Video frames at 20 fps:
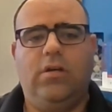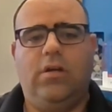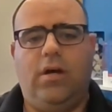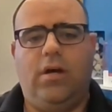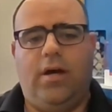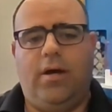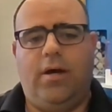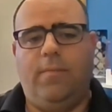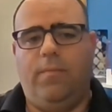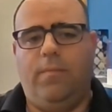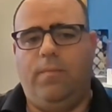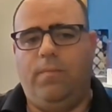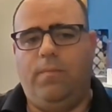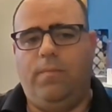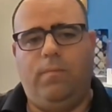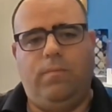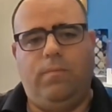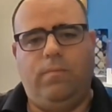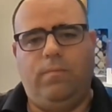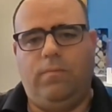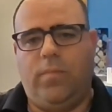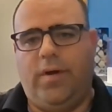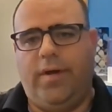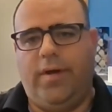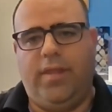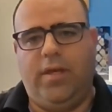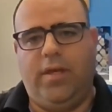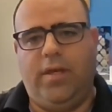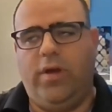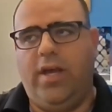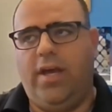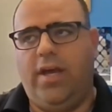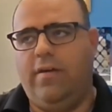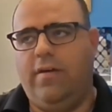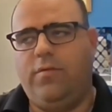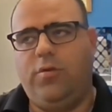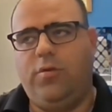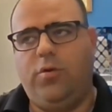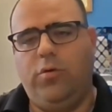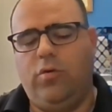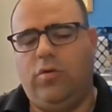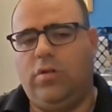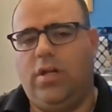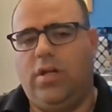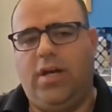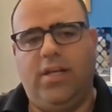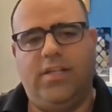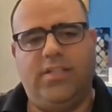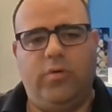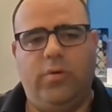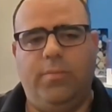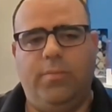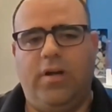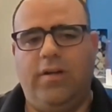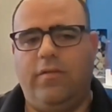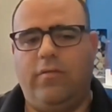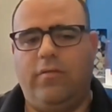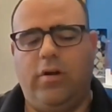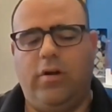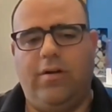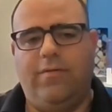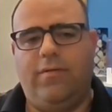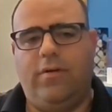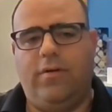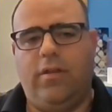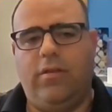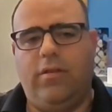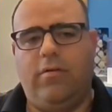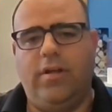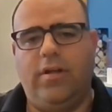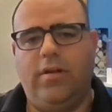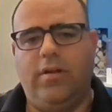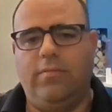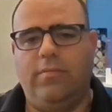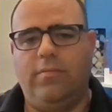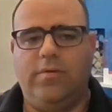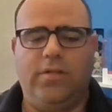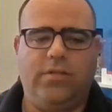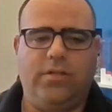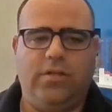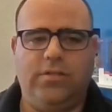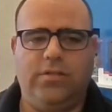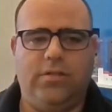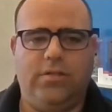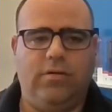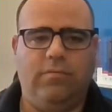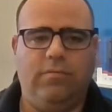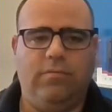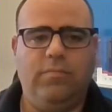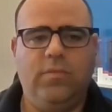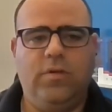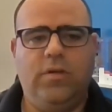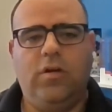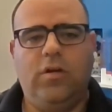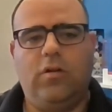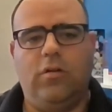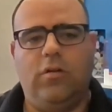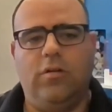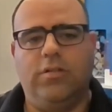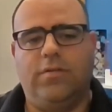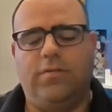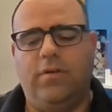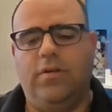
I think we have 2 clients that we might have grandfathered in just because they're close